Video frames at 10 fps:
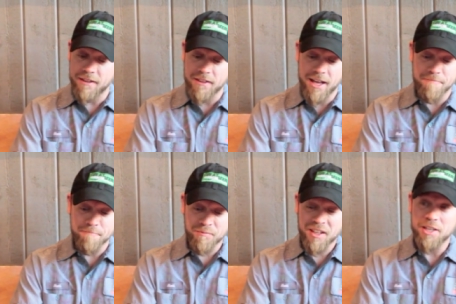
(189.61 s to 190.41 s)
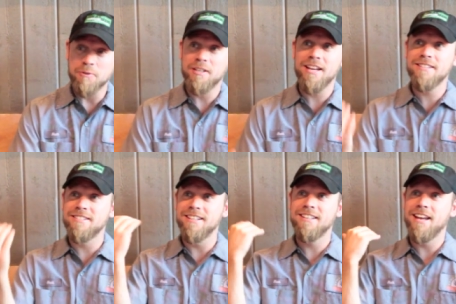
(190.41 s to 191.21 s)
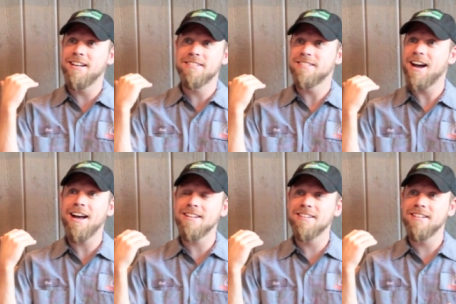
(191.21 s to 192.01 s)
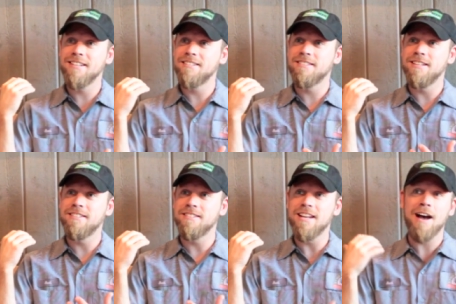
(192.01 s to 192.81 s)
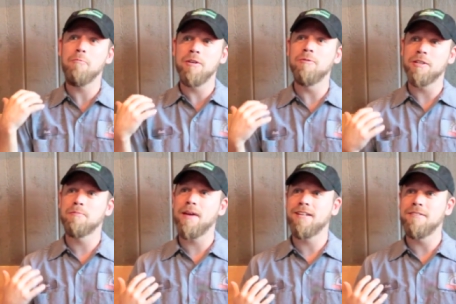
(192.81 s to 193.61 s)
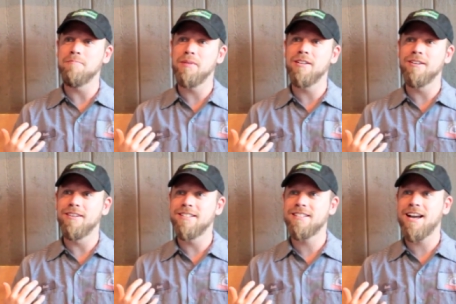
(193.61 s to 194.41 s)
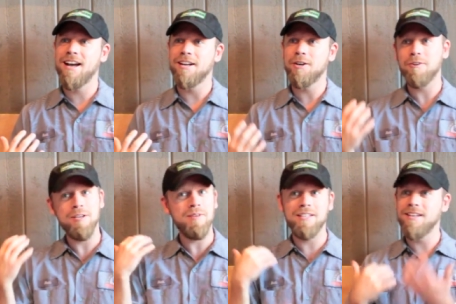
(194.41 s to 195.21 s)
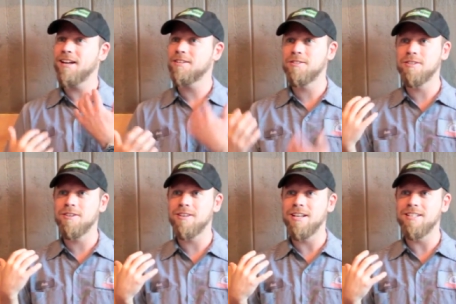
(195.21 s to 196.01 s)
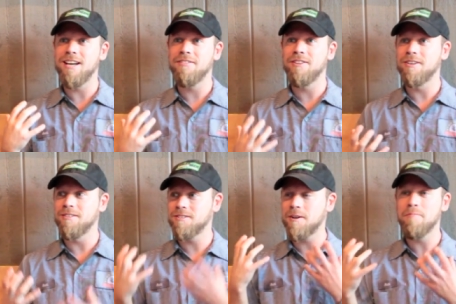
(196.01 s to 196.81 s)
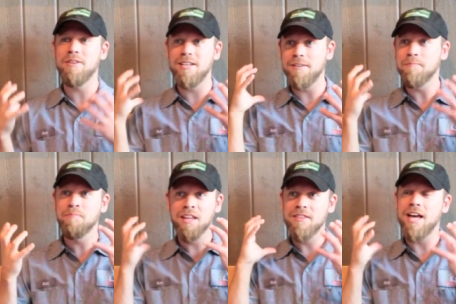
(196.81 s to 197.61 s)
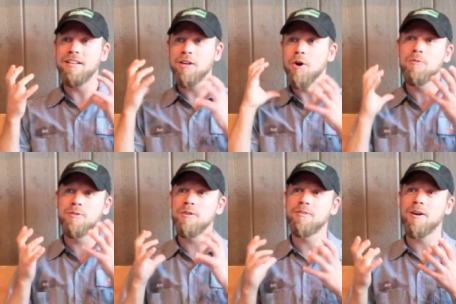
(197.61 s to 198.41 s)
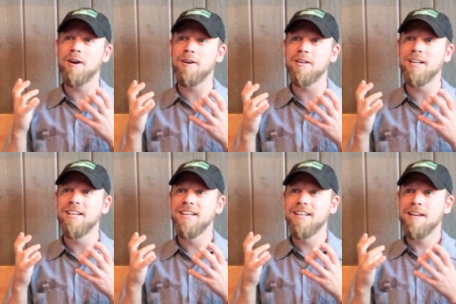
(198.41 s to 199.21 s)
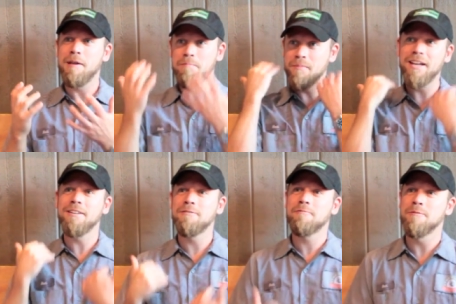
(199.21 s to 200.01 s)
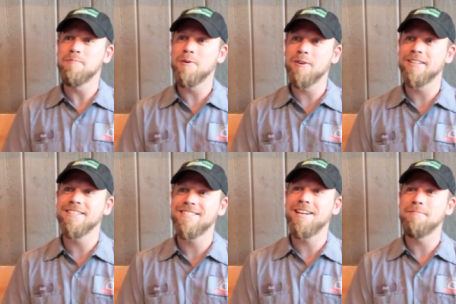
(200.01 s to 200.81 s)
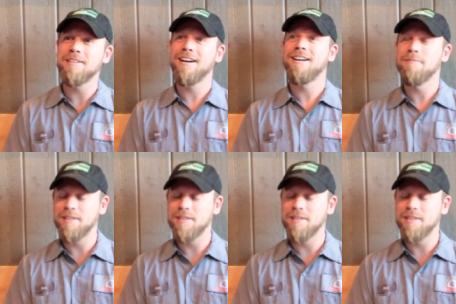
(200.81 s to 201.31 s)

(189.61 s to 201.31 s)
And then you taste it, and it's not it's it's not what you expect in beer. It's got a creamy texture, and yet there's something that coats your tongue and begs for more at the same time.